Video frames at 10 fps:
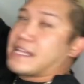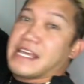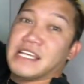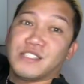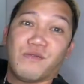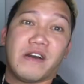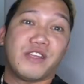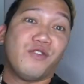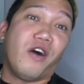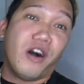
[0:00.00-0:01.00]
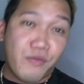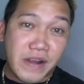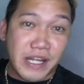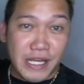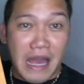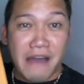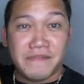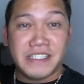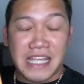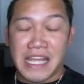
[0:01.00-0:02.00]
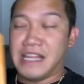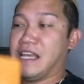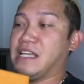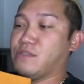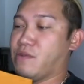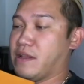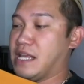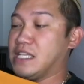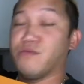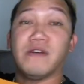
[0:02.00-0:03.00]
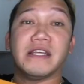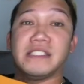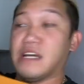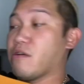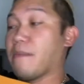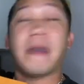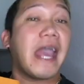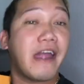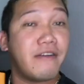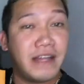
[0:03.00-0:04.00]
this one you already have seen. This one is the repair